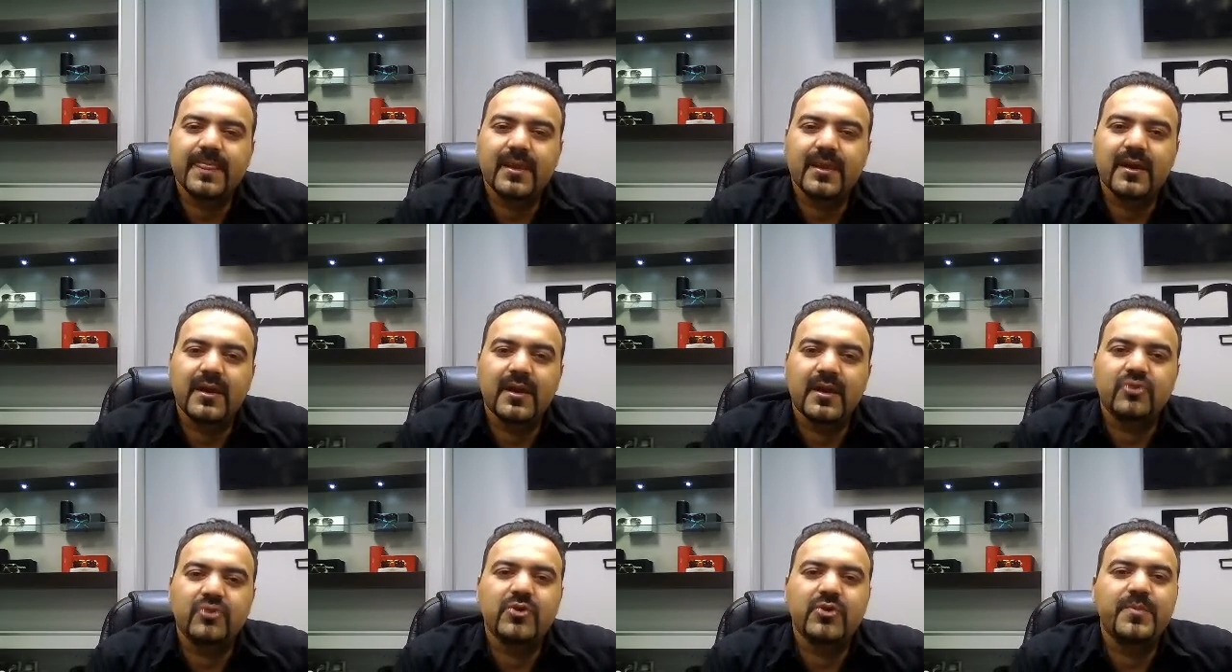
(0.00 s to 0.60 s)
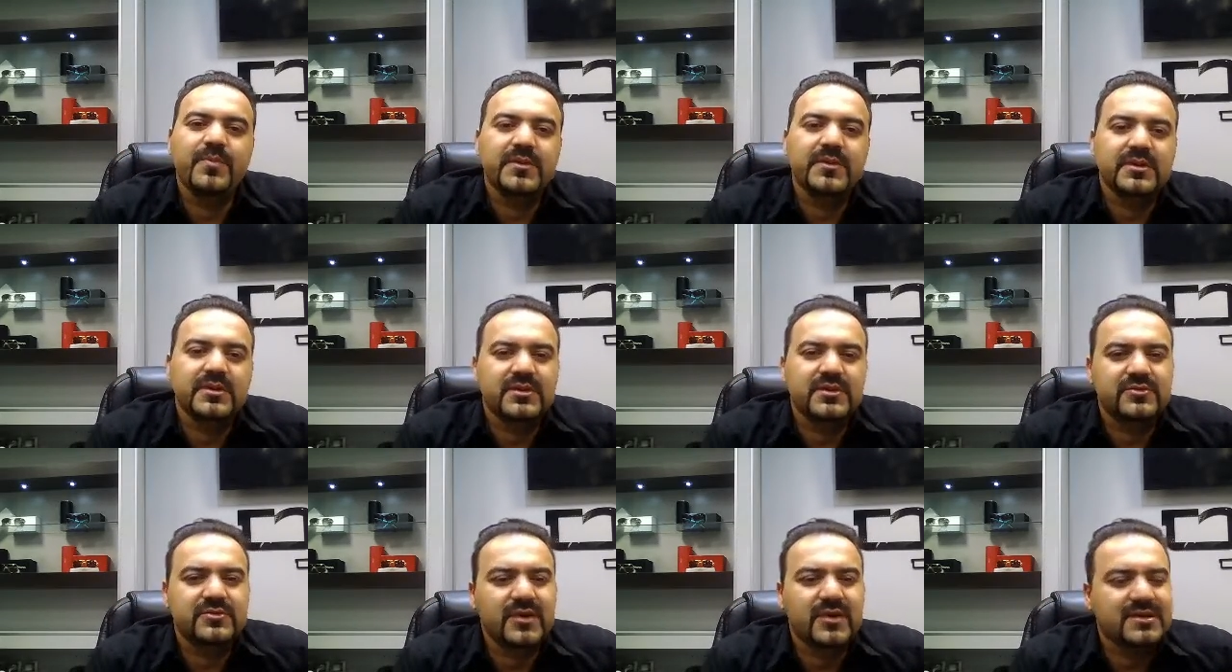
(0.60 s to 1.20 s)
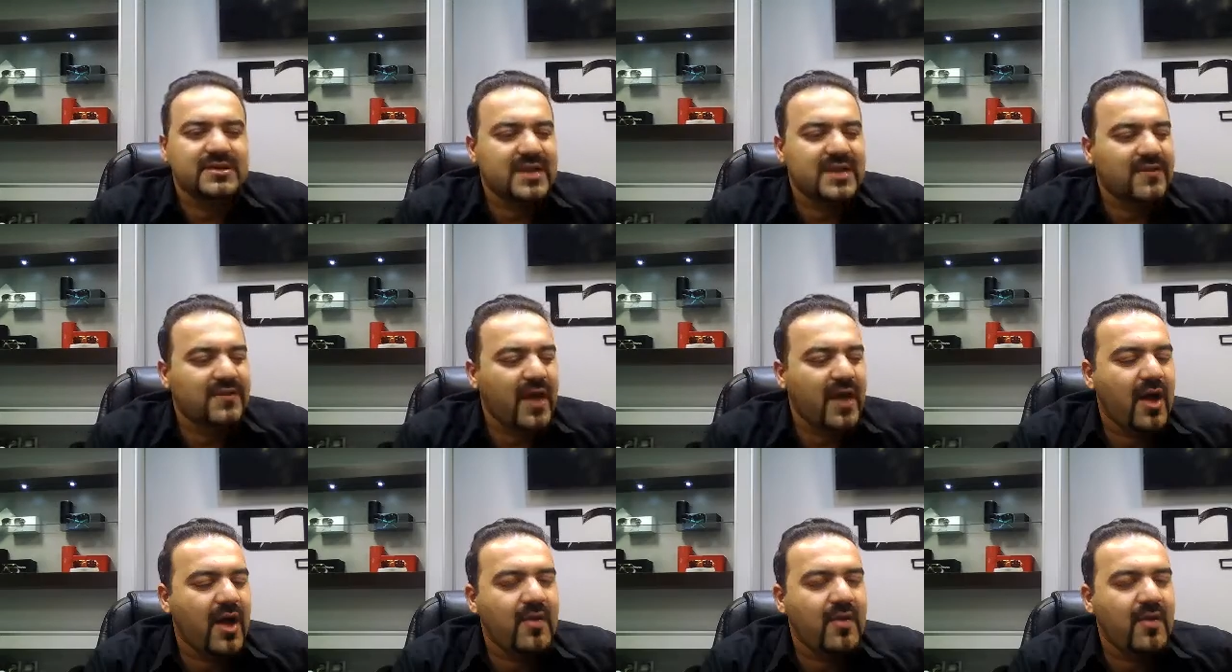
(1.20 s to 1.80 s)
equipment that the Israelis
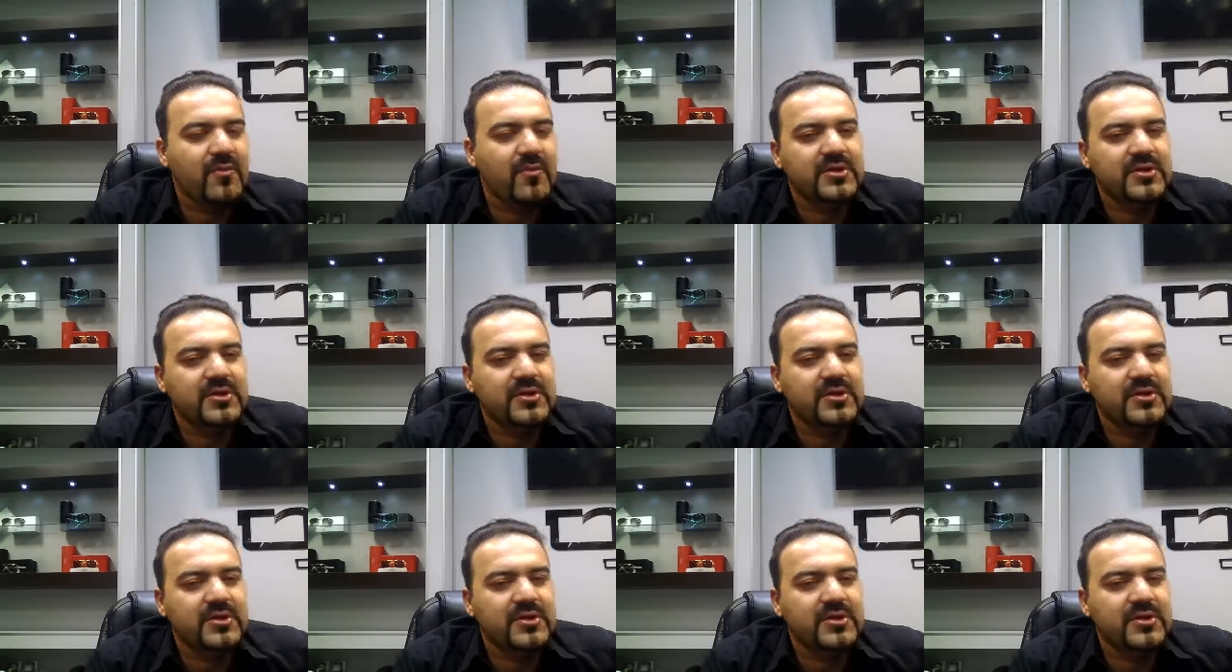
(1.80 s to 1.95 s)
have,